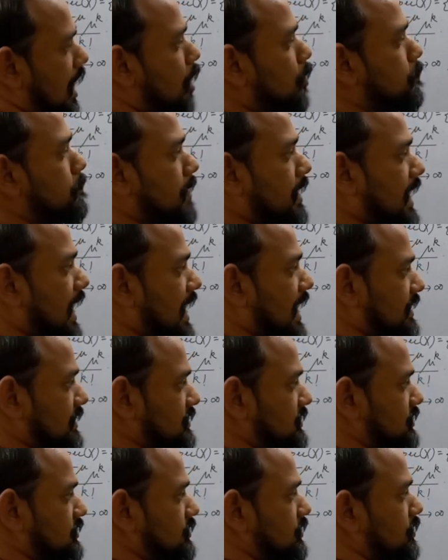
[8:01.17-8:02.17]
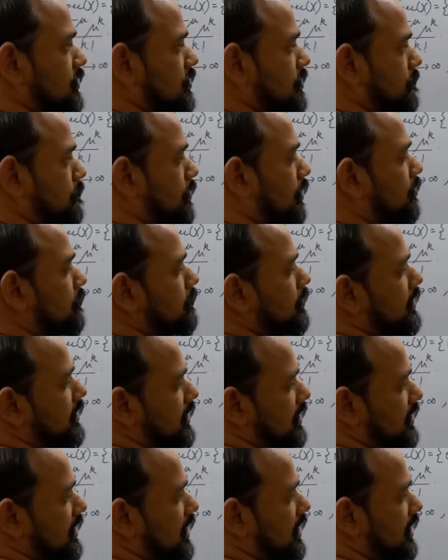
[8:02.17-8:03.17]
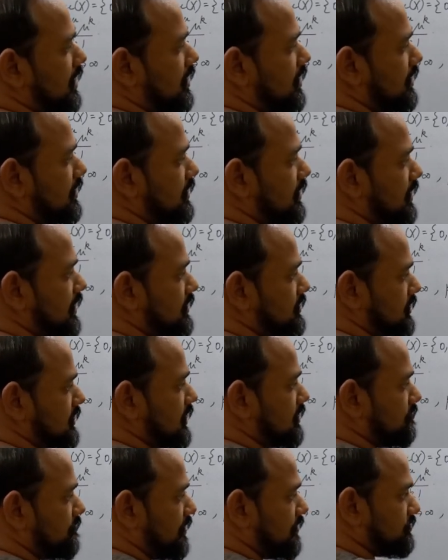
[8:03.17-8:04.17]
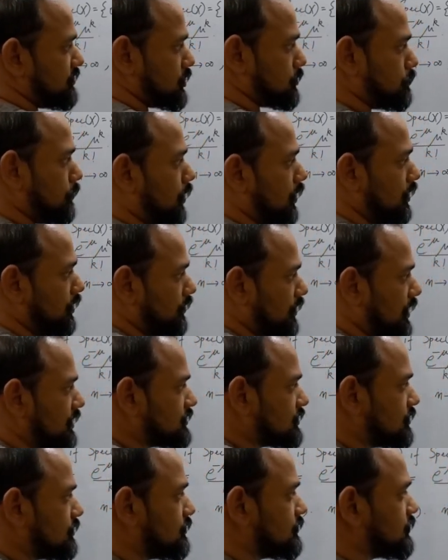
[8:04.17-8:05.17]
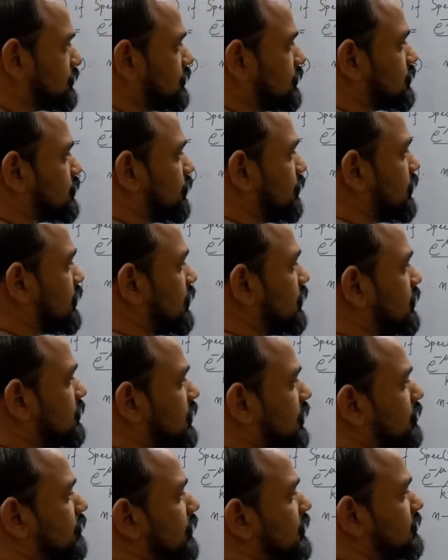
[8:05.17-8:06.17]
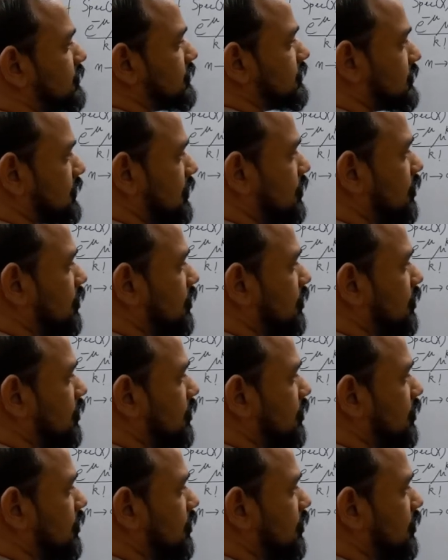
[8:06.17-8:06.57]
how big n is, the probability is still very small, okay. So it decreases